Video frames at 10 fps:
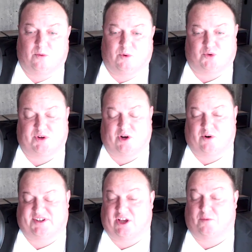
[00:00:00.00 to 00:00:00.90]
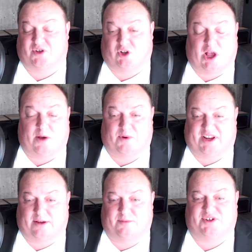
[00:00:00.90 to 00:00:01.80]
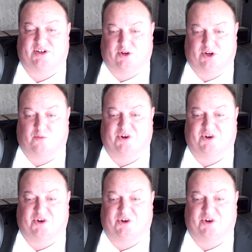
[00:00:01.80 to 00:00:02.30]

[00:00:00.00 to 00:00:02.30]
which we notice helps a lot when it comes to